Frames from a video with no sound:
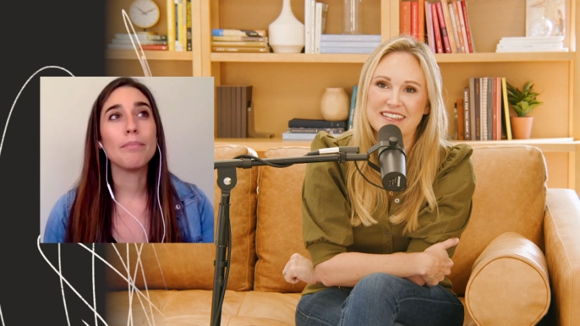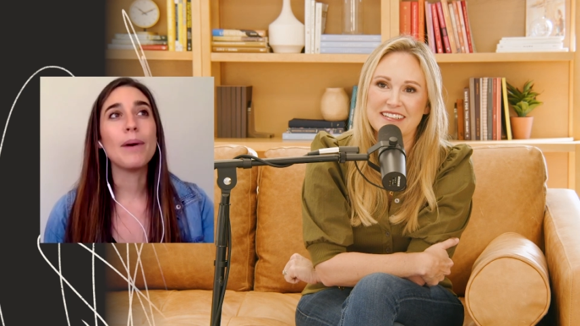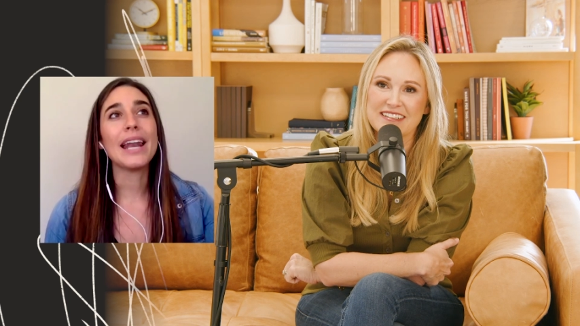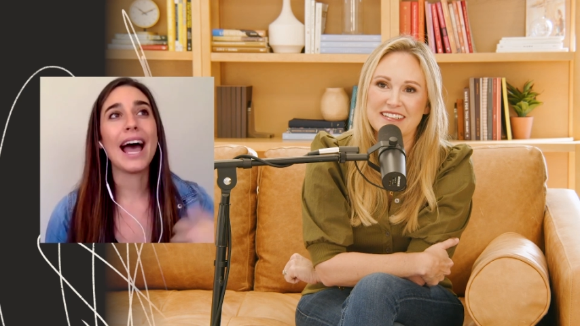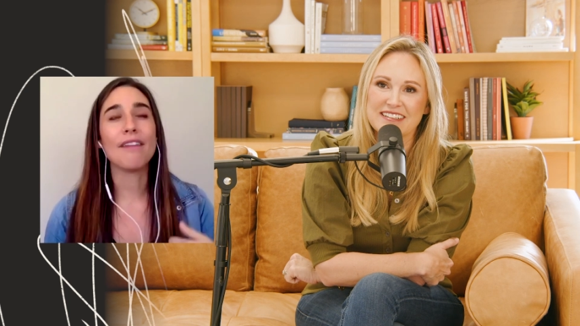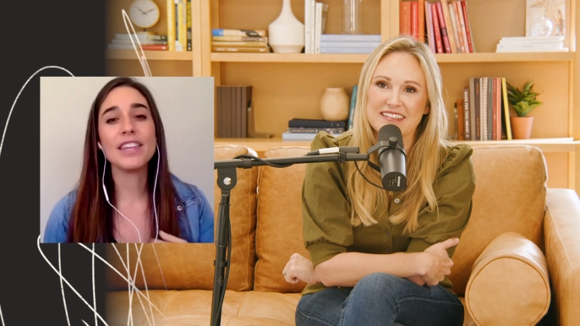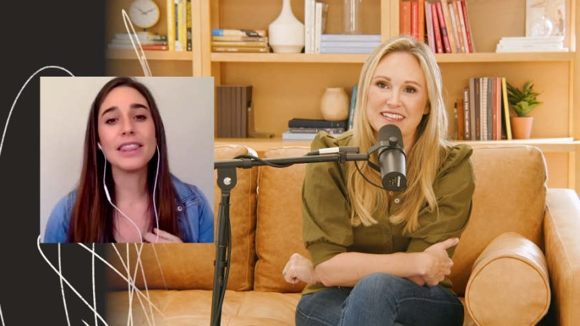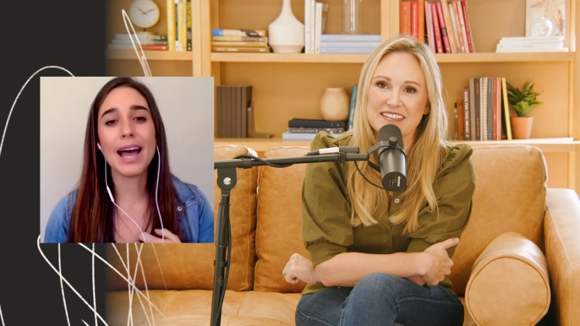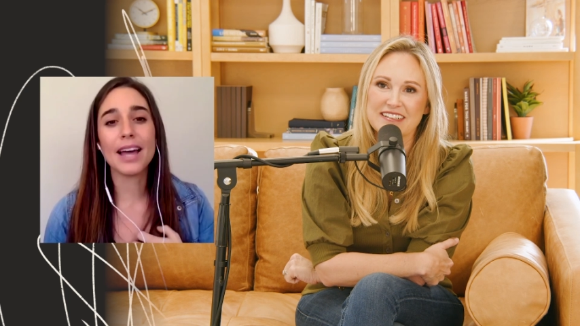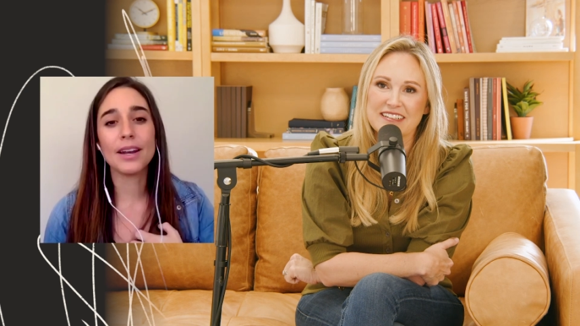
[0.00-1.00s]
Speaker 1: But
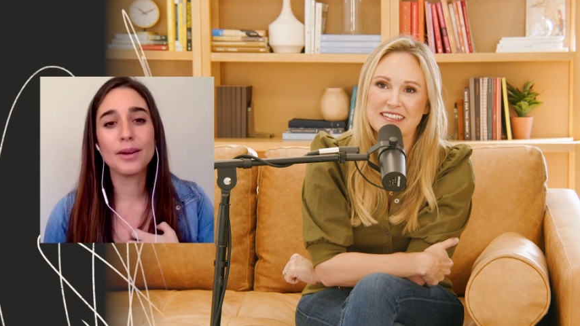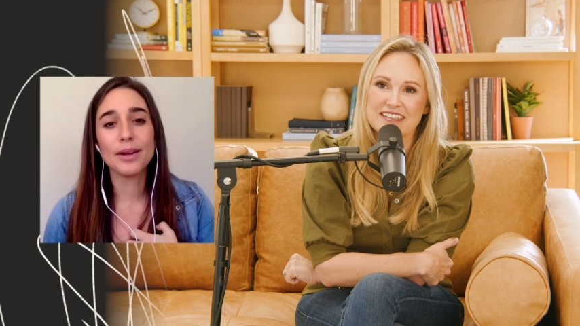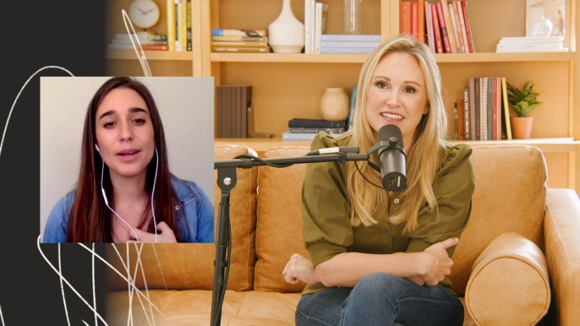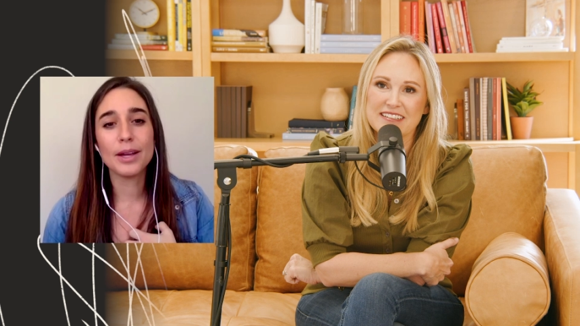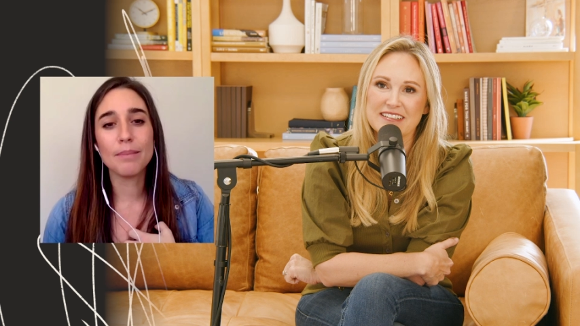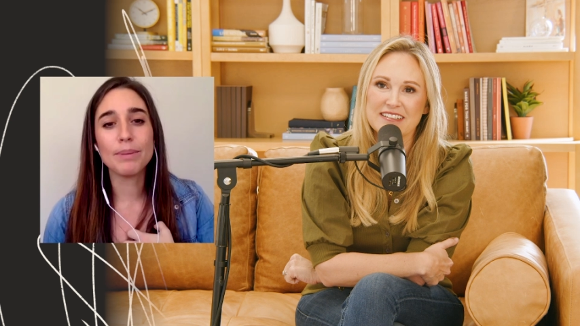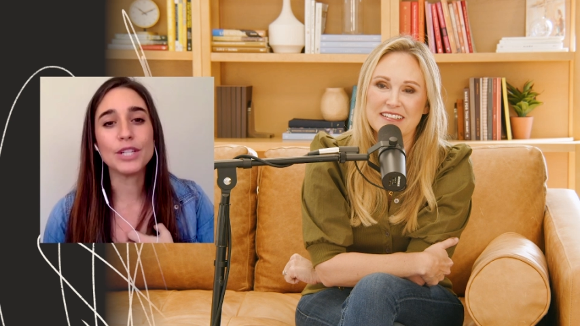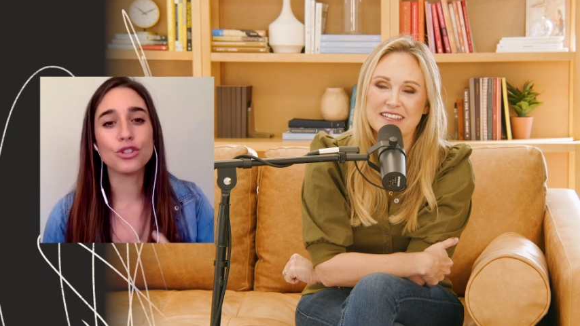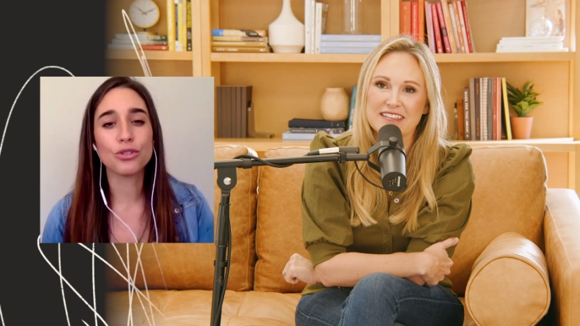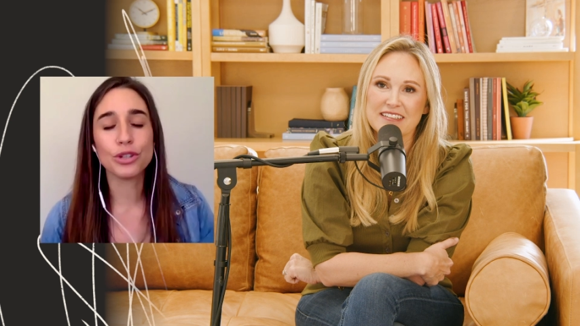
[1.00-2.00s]
having that
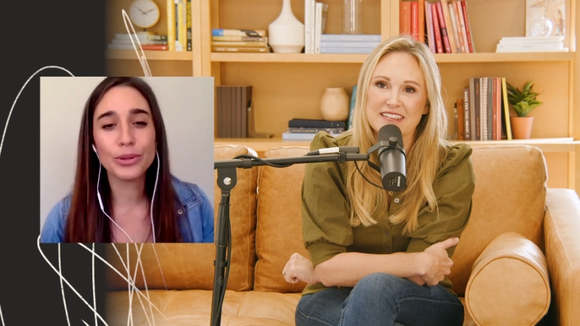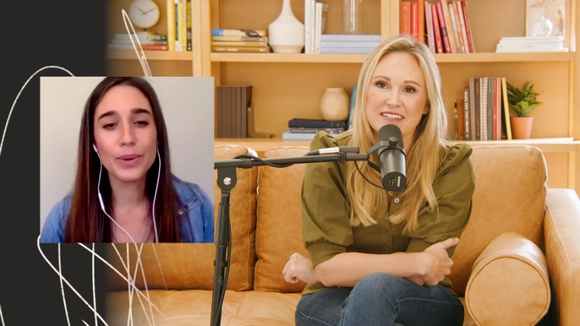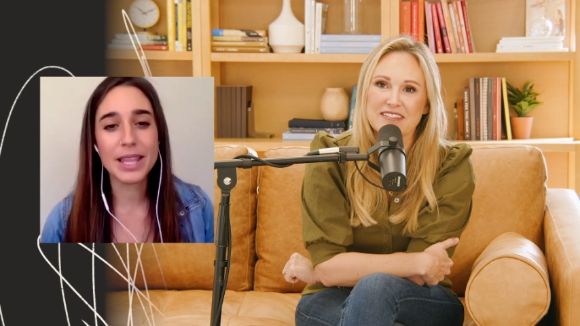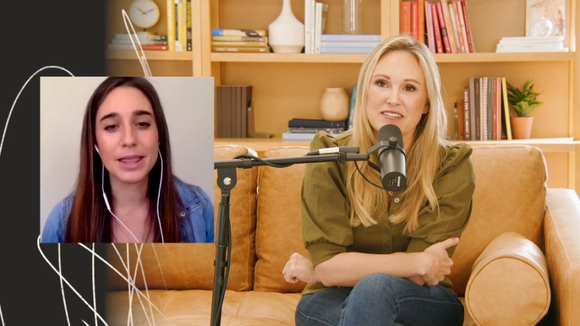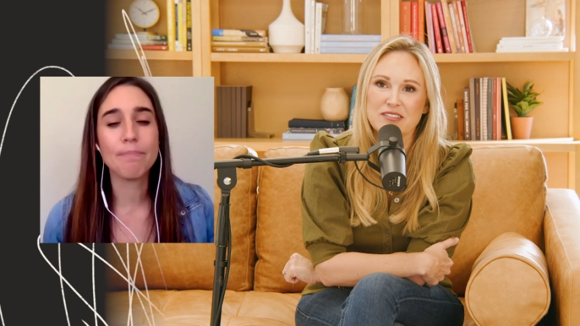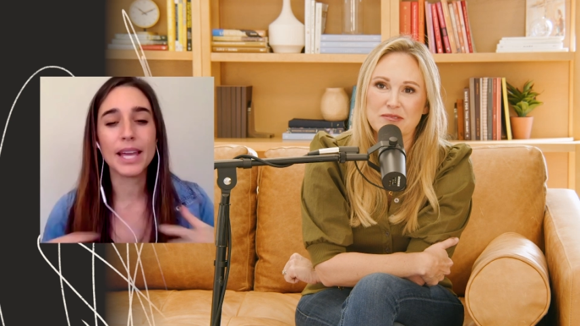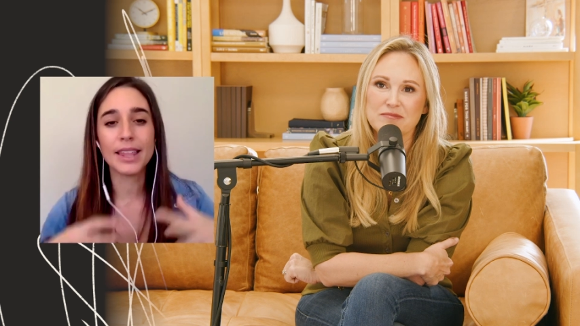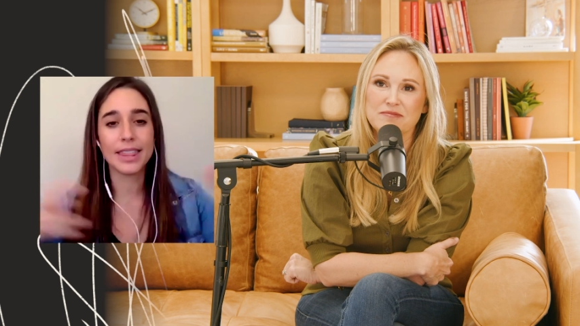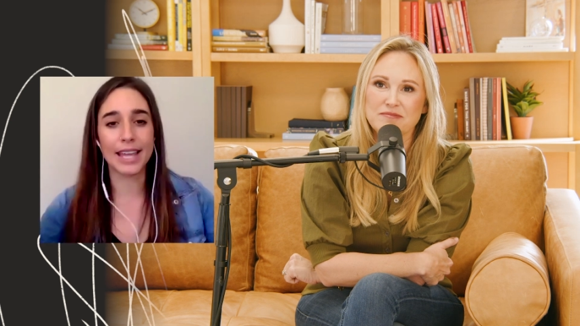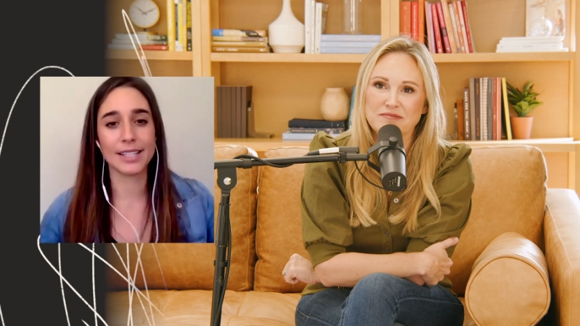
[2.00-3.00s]
be true in the
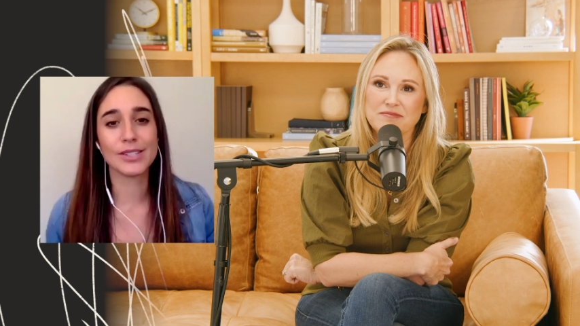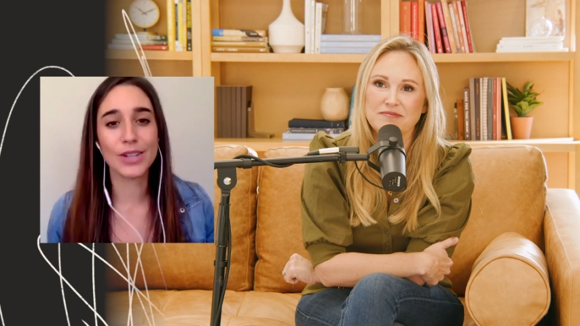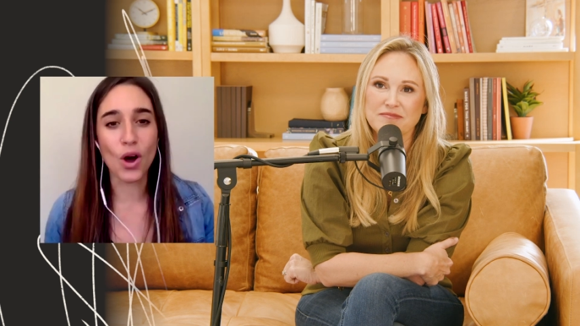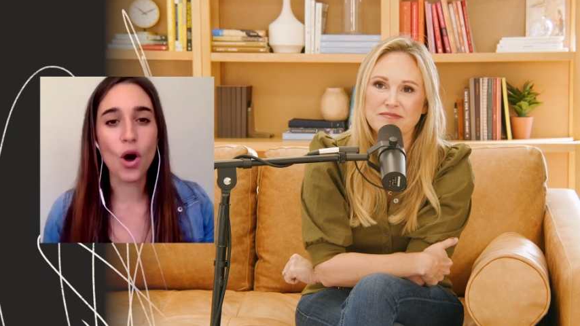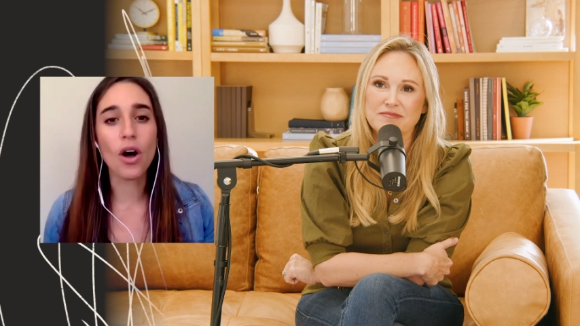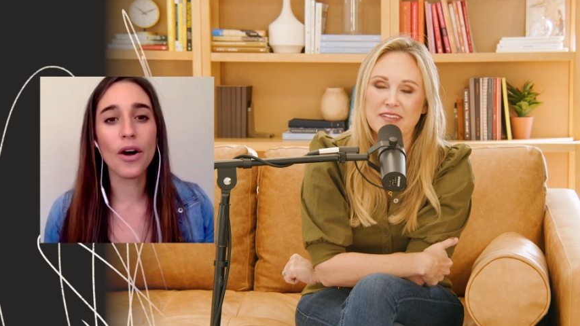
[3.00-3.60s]
big things,